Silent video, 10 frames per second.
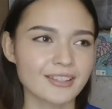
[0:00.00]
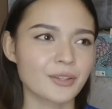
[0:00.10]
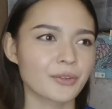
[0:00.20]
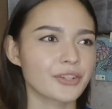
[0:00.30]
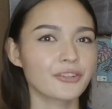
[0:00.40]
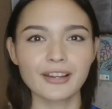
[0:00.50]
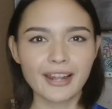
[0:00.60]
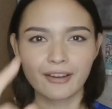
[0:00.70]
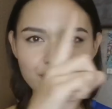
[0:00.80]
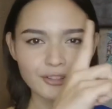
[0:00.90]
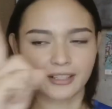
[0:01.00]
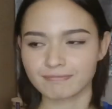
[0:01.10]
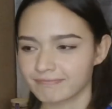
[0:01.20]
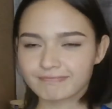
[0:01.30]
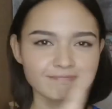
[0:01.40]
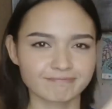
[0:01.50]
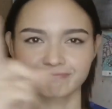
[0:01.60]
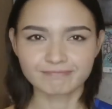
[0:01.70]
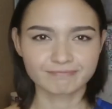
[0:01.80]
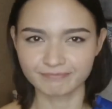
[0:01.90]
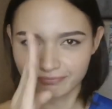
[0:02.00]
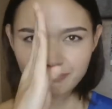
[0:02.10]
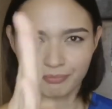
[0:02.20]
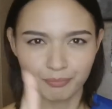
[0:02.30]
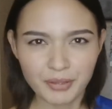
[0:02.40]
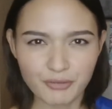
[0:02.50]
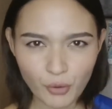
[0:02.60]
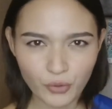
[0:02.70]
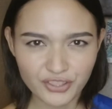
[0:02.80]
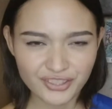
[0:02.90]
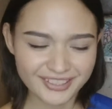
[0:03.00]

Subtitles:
So you really have to like be focused.